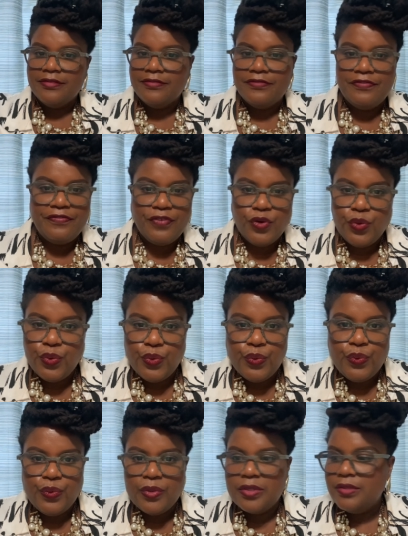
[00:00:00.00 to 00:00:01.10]

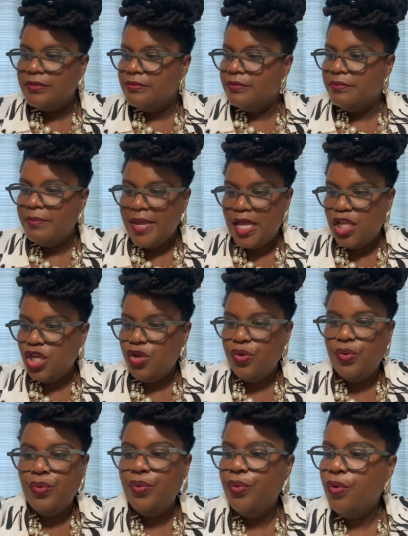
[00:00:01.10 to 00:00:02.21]
food
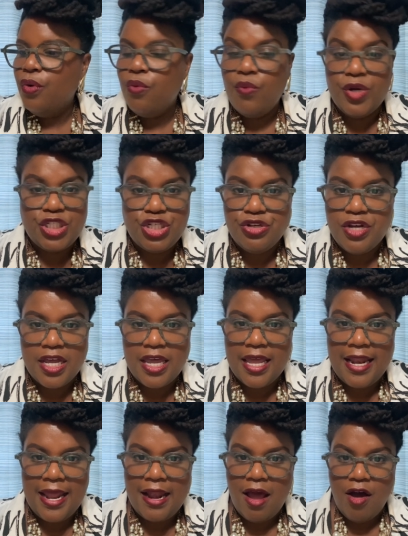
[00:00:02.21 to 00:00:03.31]
menu, what you
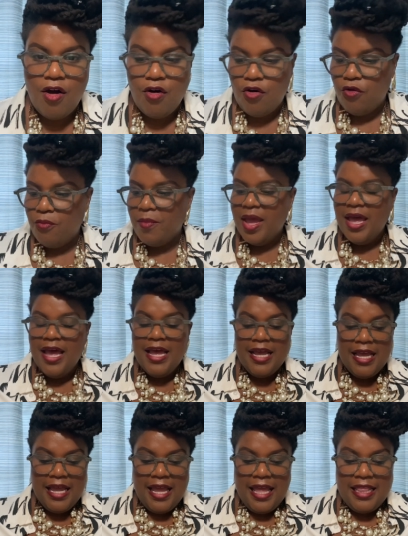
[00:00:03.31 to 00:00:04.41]
cooking at home.
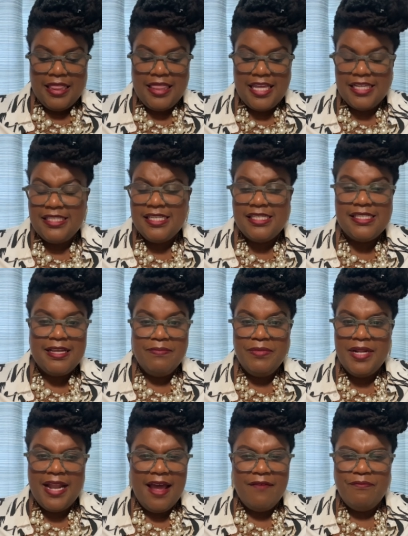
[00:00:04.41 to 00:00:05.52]
This is
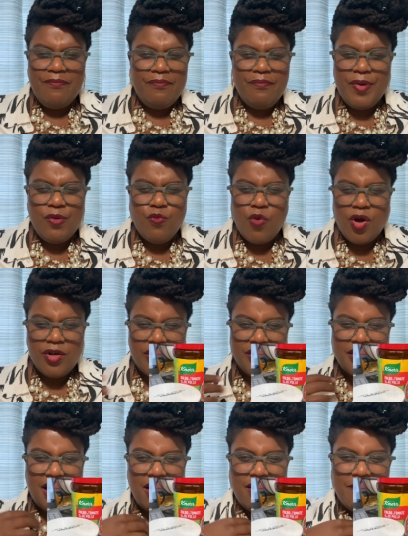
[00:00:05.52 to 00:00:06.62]
something I've been wanting to
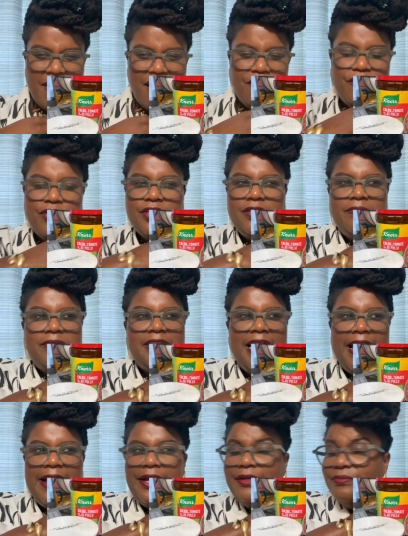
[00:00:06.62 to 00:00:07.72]
talk about for some
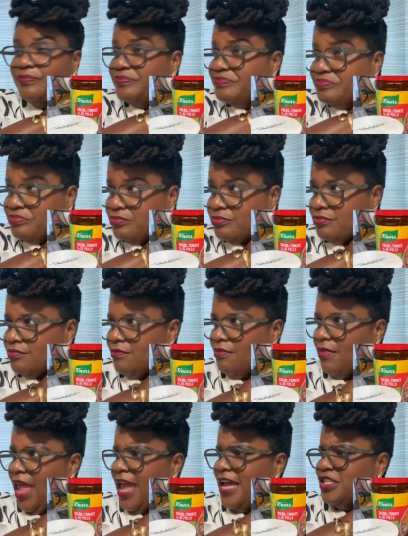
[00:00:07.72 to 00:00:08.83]
time.
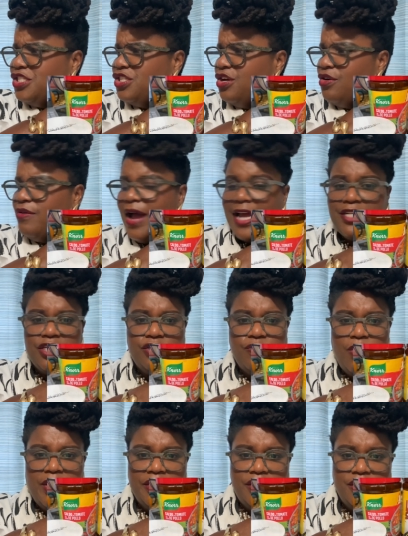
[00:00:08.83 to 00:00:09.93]
And so I just
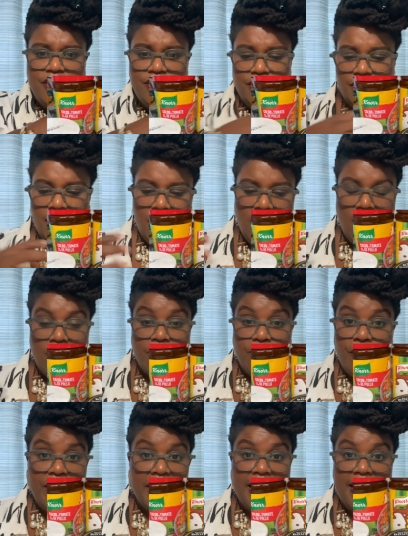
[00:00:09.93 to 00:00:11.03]
wanted to
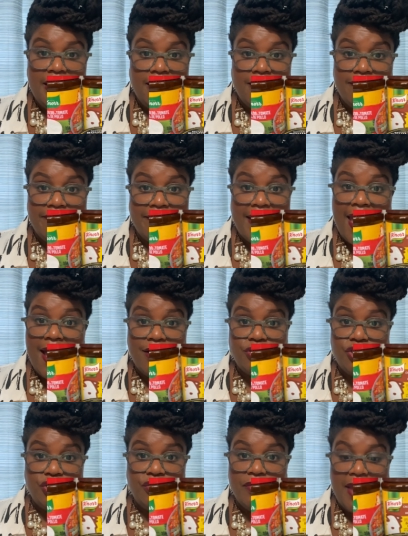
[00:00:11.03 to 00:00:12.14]
bring it out
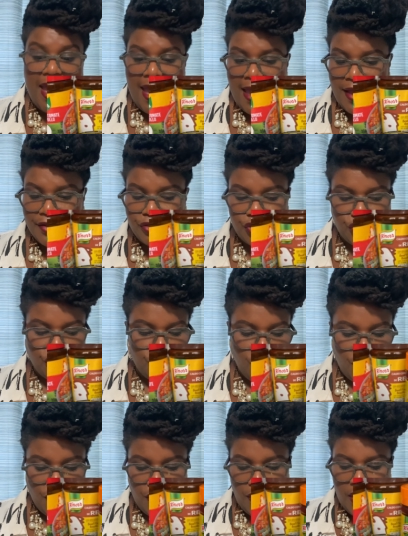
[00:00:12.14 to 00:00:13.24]
to you guys.
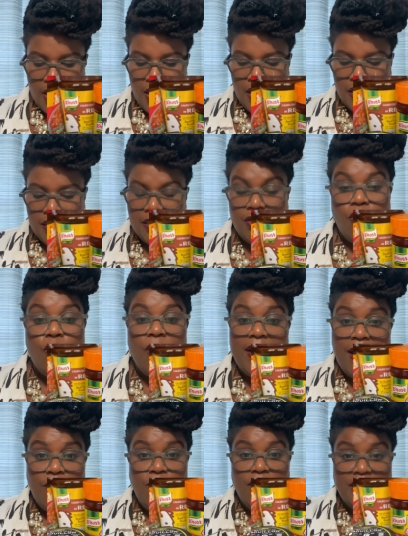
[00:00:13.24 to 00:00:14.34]
So, what
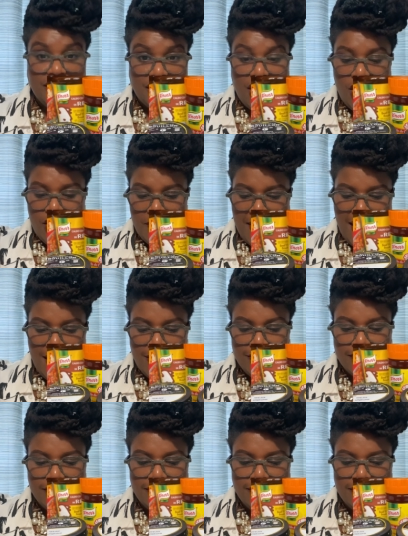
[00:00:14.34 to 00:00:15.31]
I want to talk about